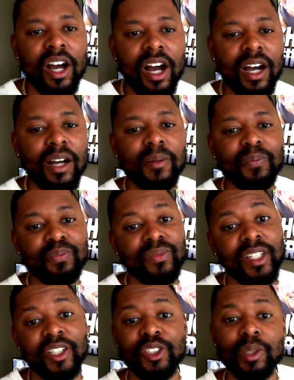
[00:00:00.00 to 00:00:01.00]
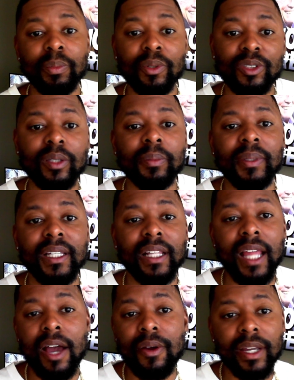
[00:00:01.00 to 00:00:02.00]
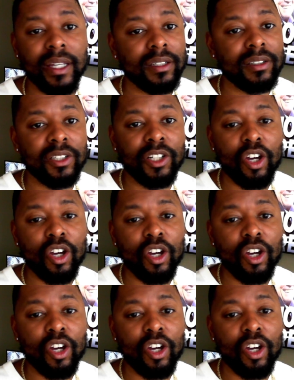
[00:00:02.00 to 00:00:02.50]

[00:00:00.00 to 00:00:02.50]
they're supposed to be allowing,